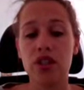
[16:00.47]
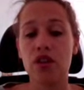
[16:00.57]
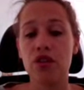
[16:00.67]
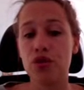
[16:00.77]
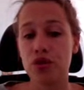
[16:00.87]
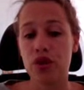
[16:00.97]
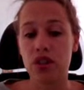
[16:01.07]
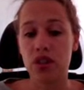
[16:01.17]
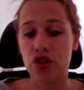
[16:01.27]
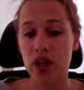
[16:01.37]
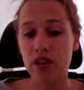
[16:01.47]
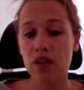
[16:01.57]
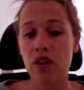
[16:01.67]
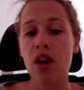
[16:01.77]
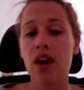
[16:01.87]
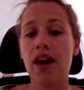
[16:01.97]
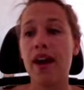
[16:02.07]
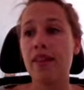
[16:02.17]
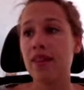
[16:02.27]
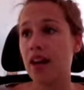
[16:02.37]
using the chat
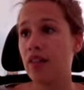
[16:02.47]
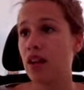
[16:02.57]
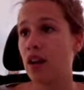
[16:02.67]
and then